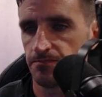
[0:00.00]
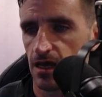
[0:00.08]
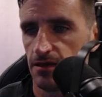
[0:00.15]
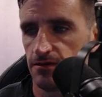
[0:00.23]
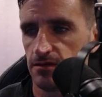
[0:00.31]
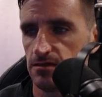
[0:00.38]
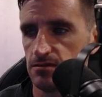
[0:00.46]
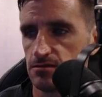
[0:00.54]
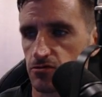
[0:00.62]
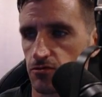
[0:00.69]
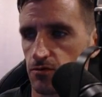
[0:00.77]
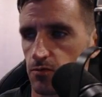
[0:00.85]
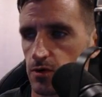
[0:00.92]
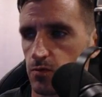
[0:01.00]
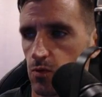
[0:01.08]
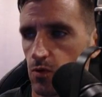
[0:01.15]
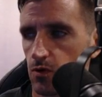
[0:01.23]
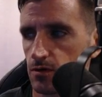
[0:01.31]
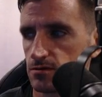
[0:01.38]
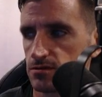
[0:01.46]
And these are the
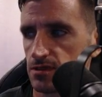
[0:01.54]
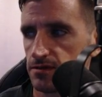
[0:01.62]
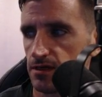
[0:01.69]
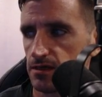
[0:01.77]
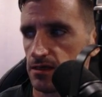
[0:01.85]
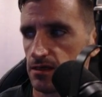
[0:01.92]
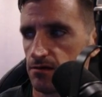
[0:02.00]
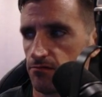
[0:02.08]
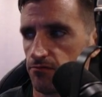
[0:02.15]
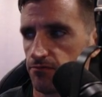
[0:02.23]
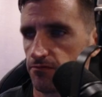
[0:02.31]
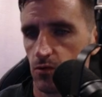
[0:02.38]
rewards that they give